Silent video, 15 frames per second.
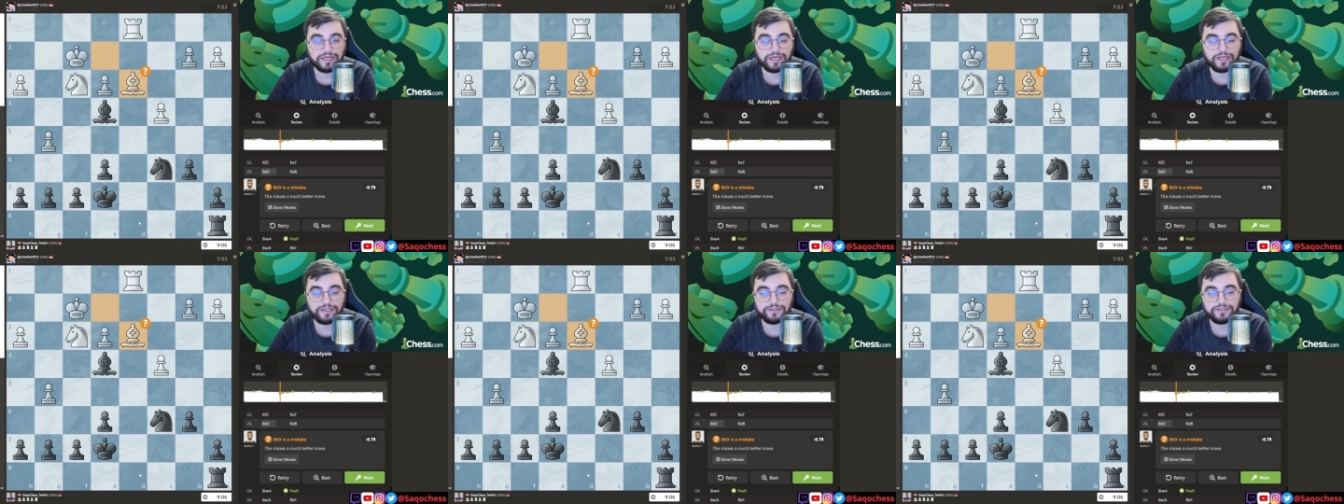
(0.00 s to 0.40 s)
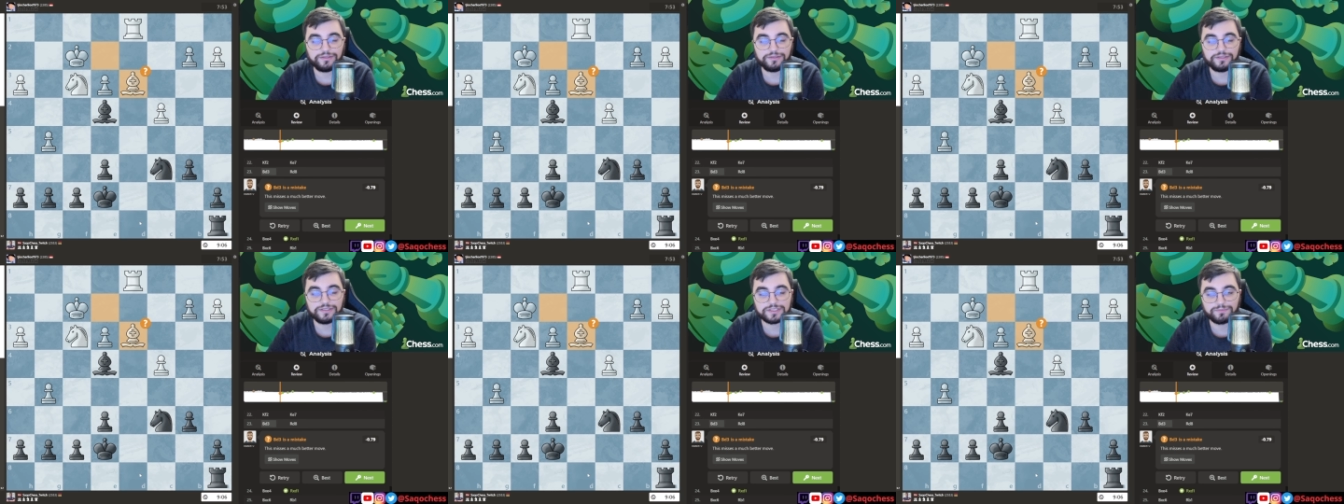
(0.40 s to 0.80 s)
And
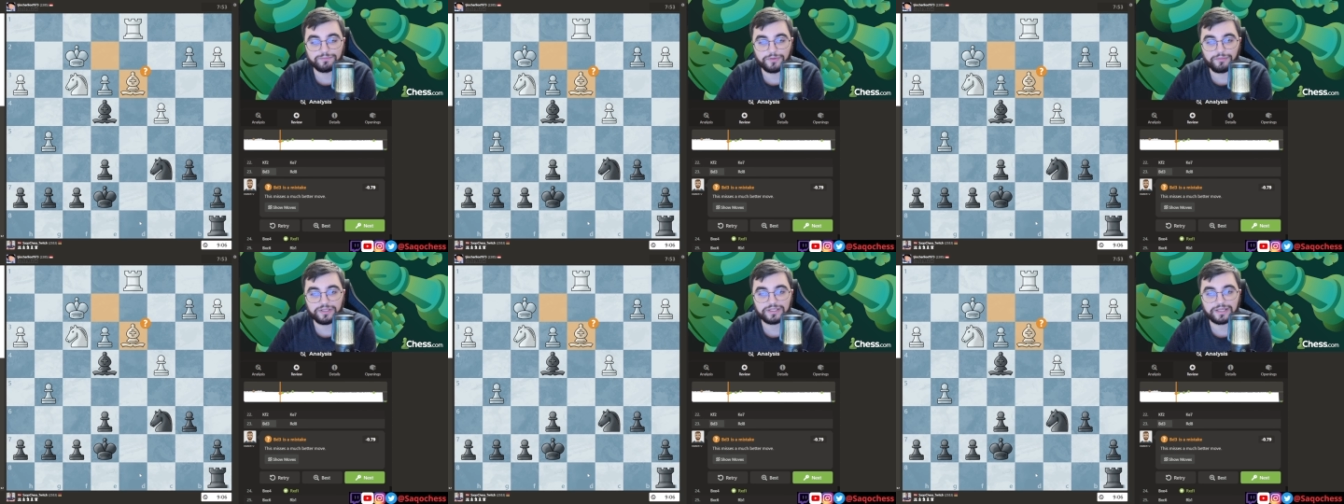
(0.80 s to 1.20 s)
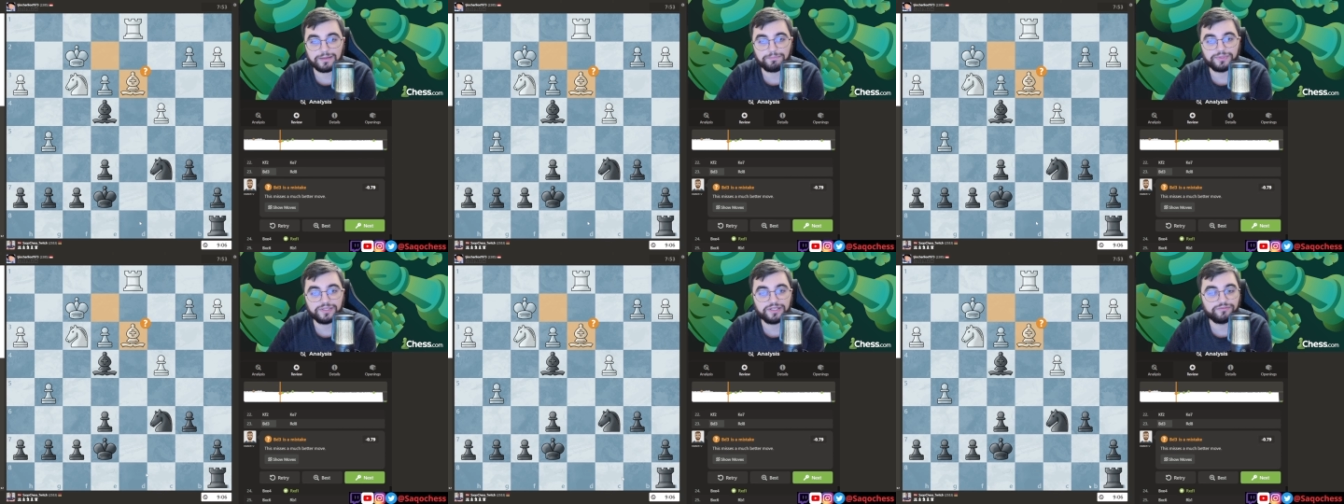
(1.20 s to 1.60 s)
in this moment
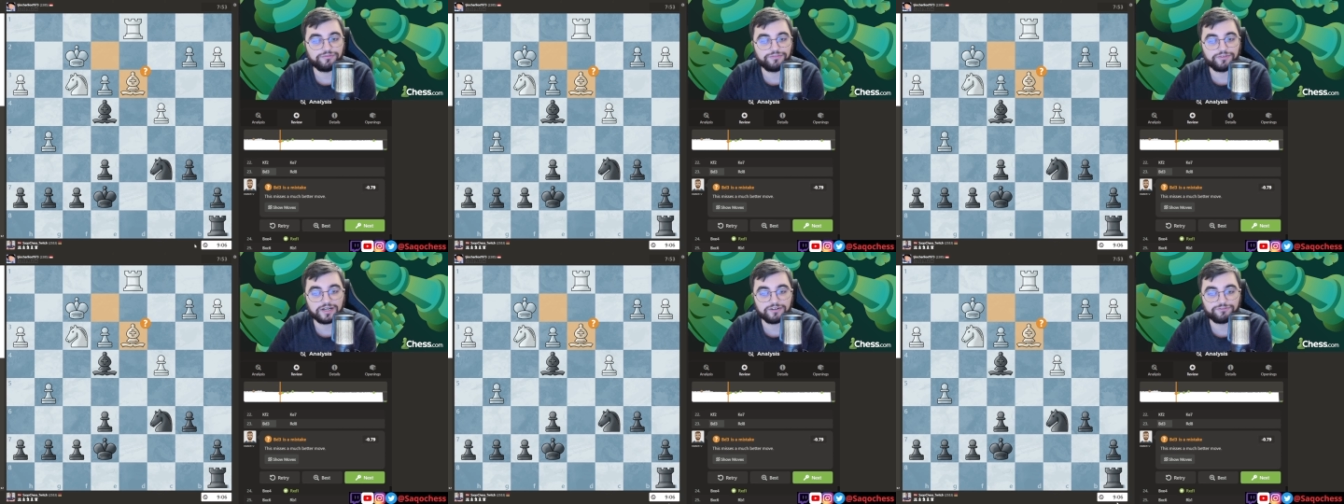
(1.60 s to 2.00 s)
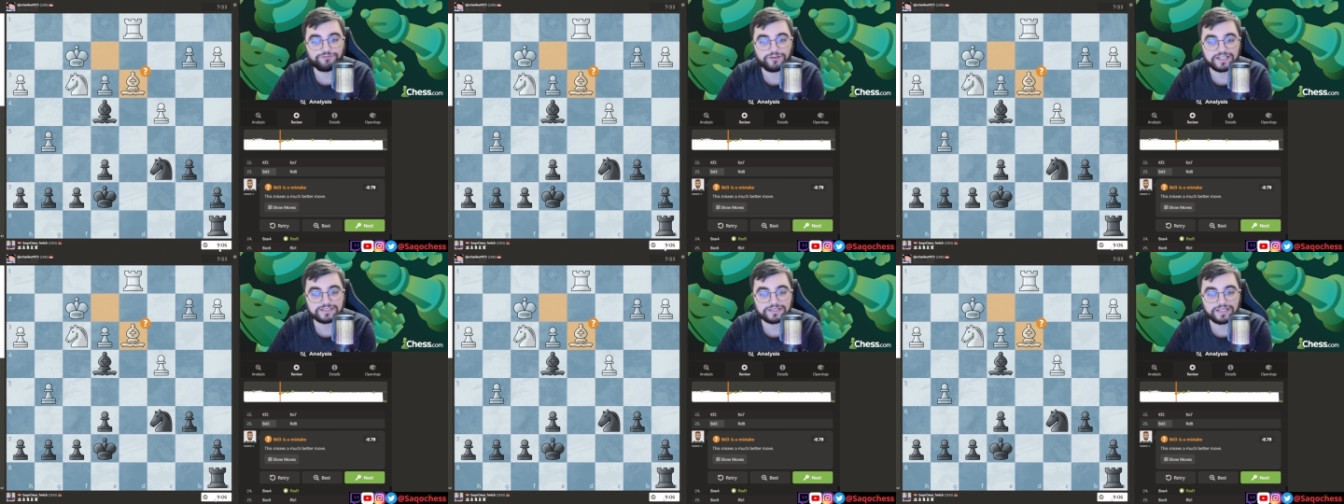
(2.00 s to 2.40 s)
I played very
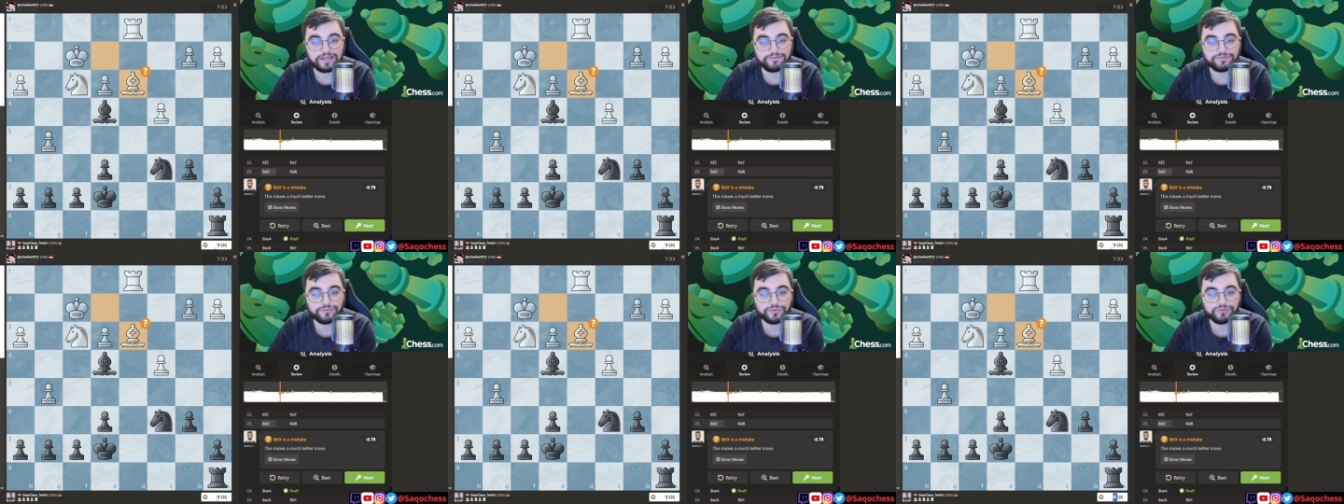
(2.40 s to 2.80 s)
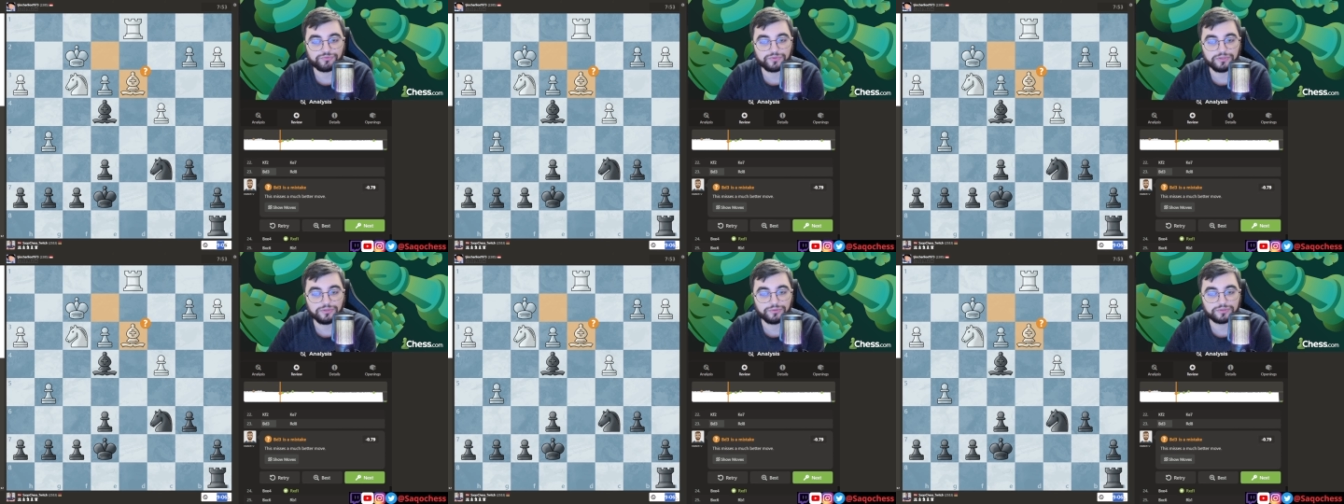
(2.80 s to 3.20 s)
fast. I have,
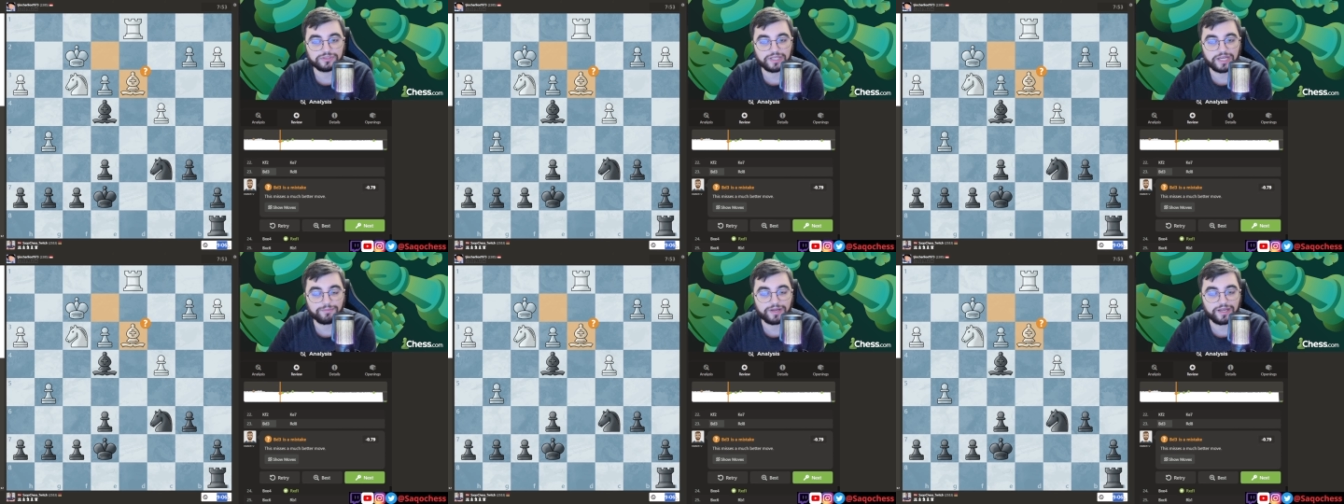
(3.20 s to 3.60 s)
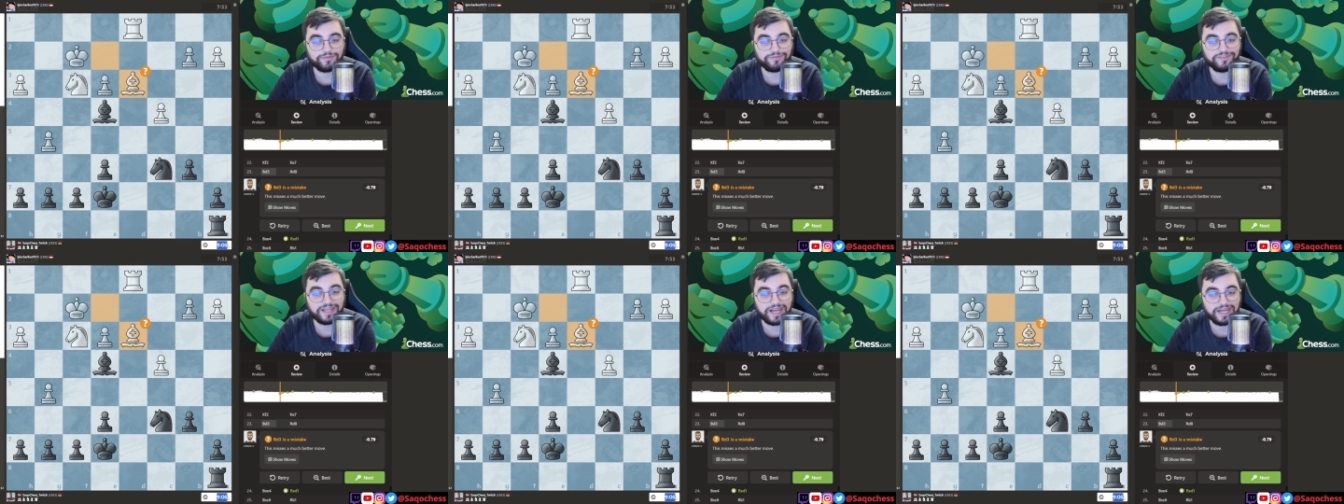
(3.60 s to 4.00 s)
if we look time, I
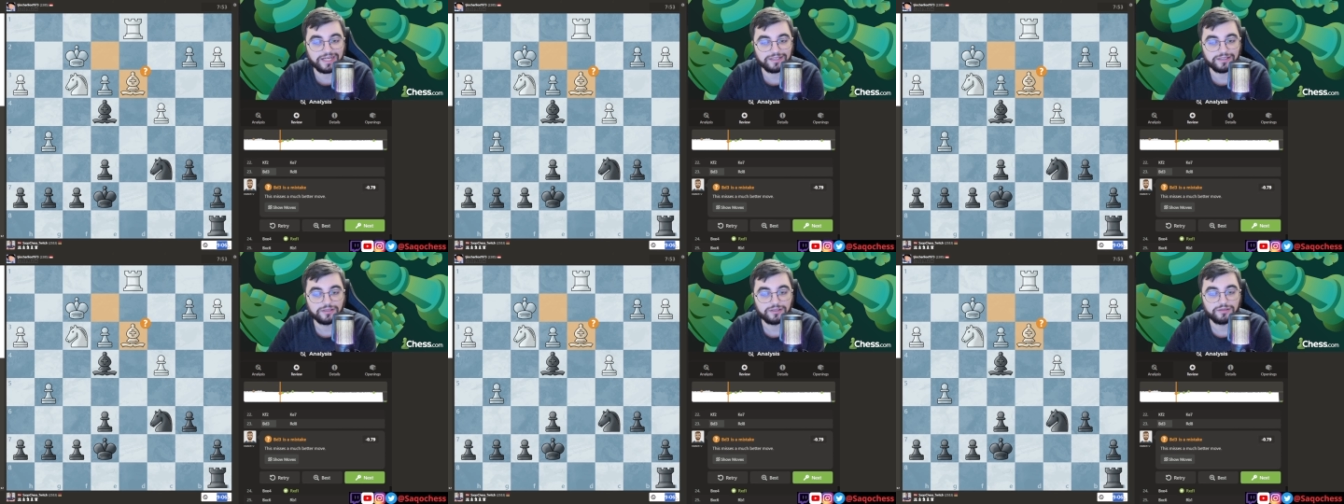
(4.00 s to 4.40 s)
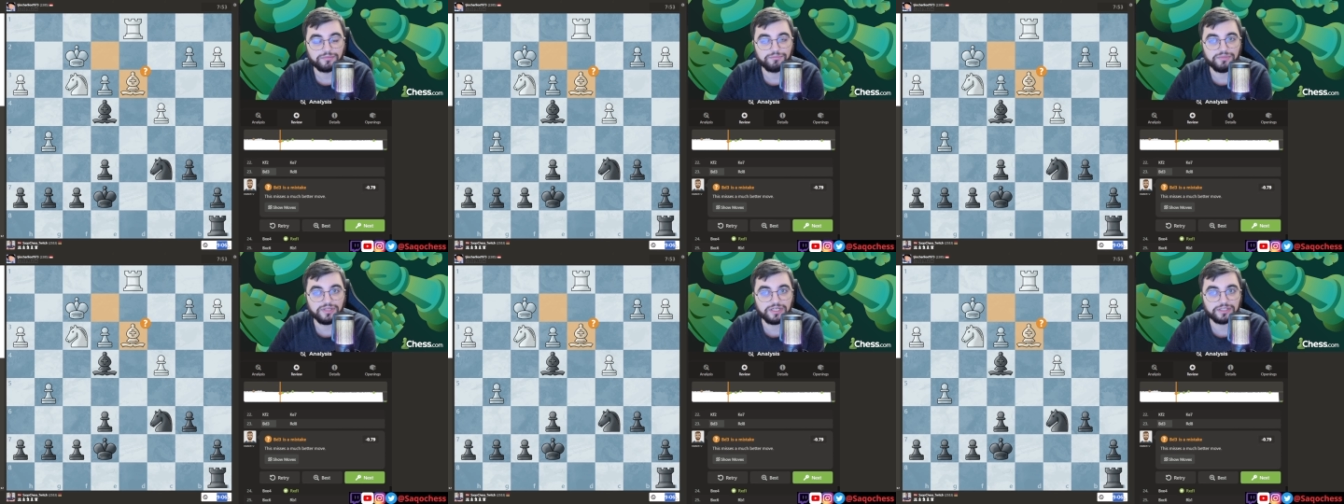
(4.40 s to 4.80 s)
have 9
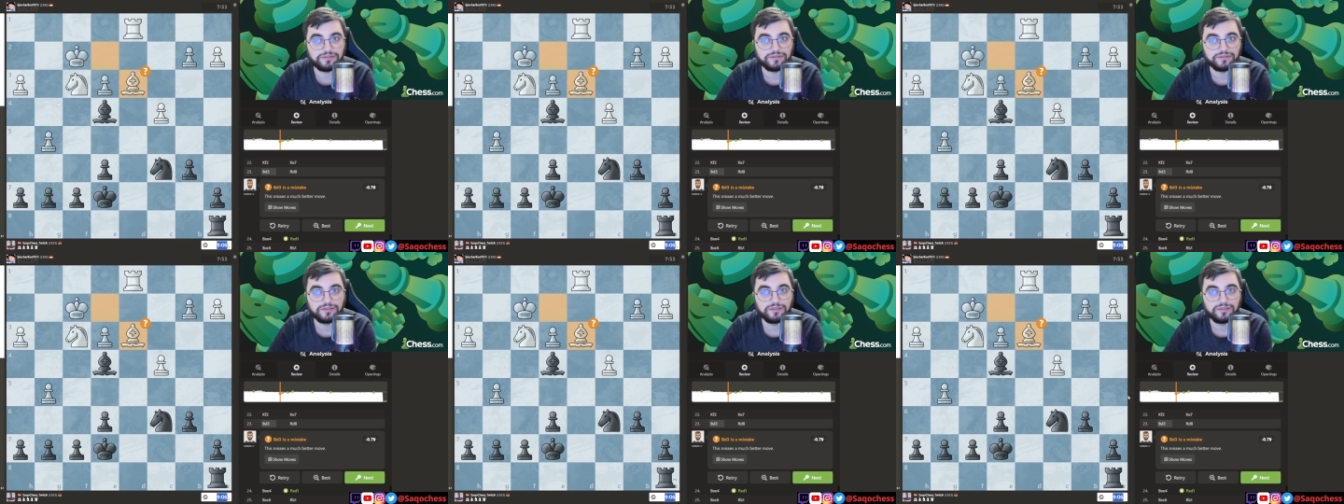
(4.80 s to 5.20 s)
minutes